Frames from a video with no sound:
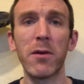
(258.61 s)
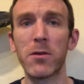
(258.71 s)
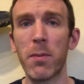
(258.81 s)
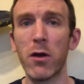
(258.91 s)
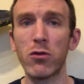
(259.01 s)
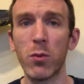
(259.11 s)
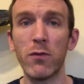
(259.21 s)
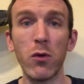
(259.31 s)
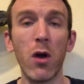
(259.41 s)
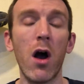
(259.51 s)
as opposed to
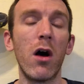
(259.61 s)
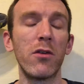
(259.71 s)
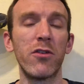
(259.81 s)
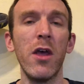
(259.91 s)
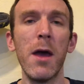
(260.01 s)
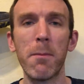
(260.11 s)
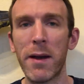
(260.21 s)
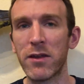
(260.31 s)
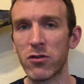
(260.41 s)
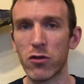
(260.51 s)
if you can't
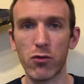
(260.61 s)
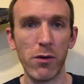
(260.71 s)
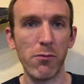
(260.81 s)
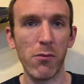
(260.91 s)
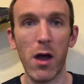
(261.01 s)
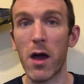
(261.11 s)
manage to string